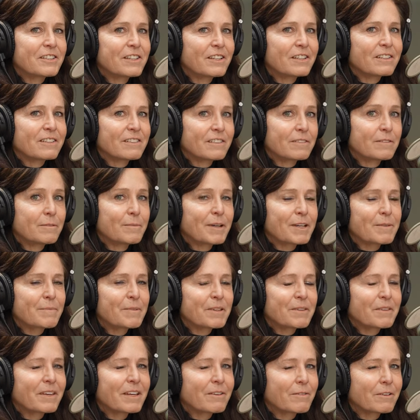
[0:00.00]
a, you, you're making
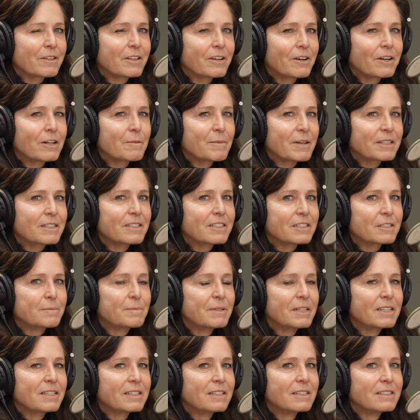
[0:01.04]
me think really hard about this,
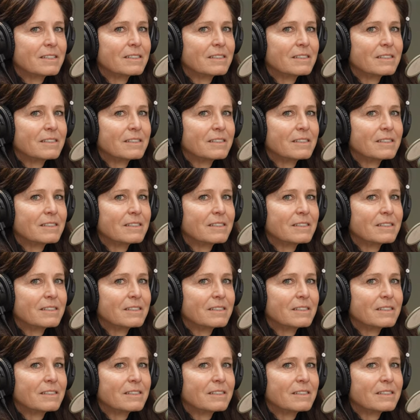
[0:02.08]
but